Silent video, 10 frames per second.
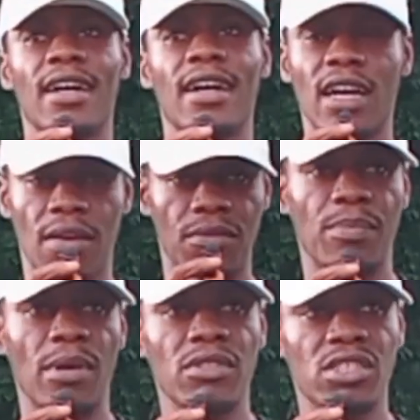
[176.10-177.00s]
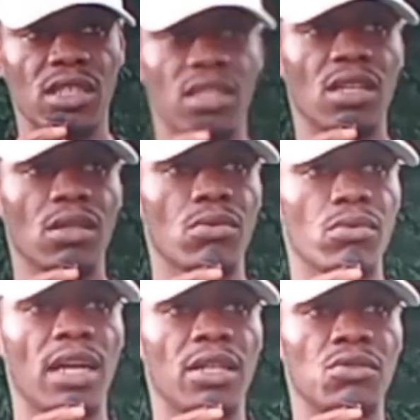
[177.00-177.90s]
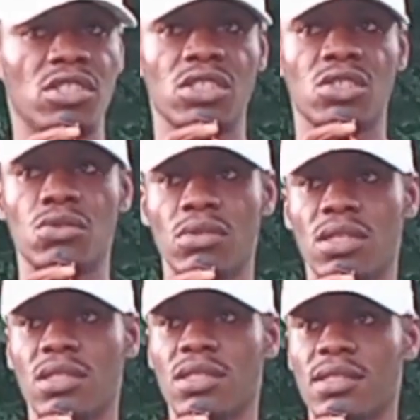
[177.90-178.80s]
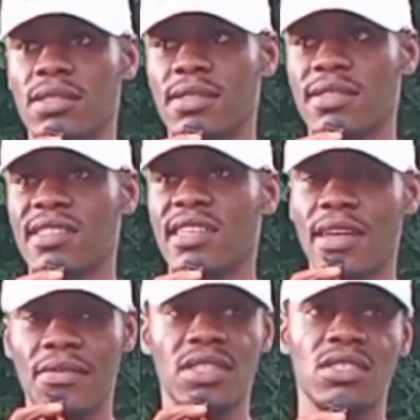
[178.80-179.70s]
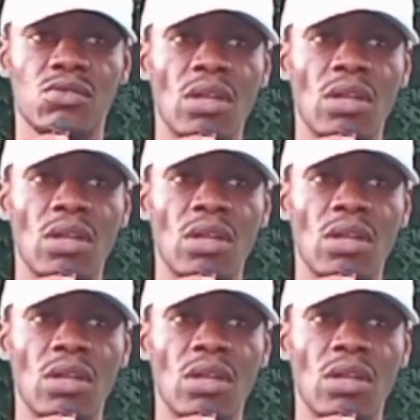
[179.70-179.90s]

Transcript: I have a private channel where I do teach students everything you